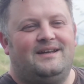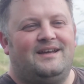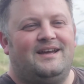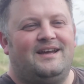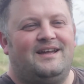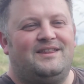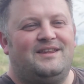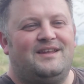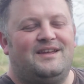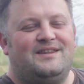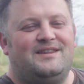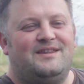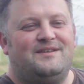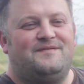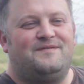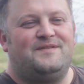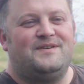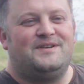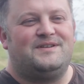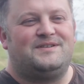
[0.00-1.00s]
And the
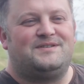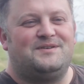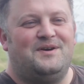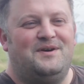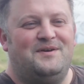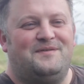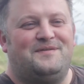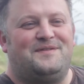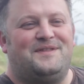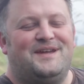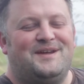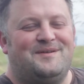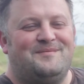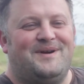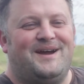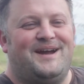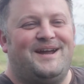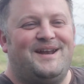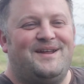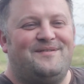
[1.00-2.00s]
first sort of thing
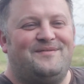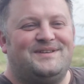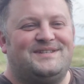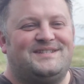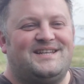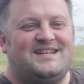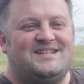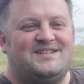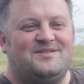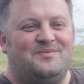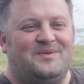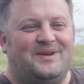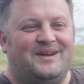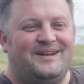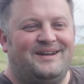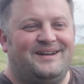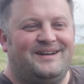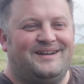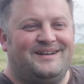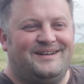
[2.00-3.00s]
Martin ever said to
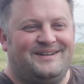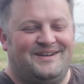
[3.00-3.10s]
me,